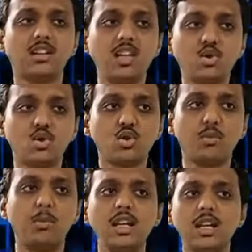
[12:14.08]
should
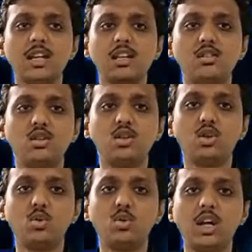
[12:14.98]
be 0
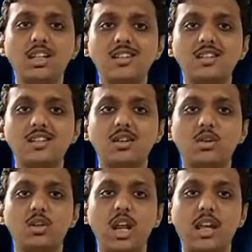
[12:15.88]
to 8 and 0 to
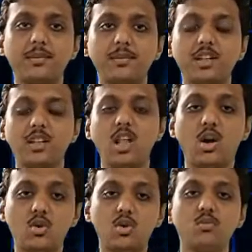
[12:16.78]
9. Now
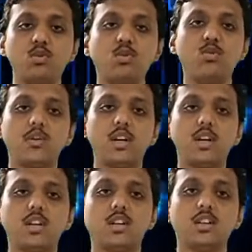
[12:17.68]
move forward.
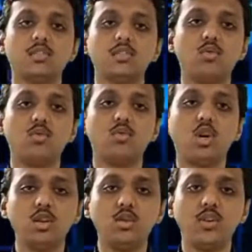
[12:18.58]
What we
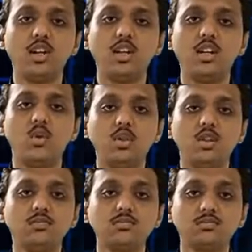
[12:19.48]
need to find it out?
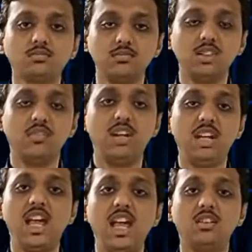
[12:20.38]
We
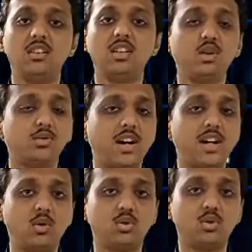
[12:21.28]
have need to find
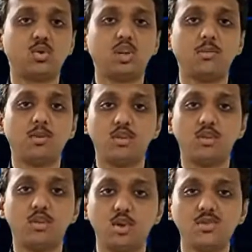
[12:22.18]
out the total number of
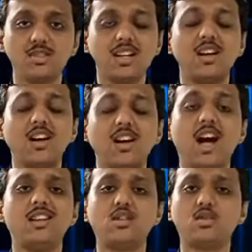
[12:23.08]
rows. R
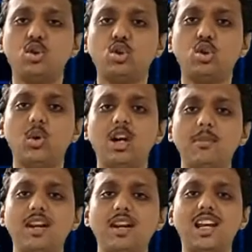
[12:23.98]
is equal to ur
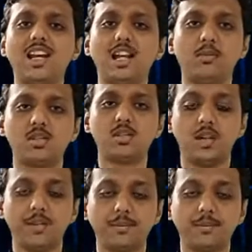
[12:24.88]
minus lr plus 1.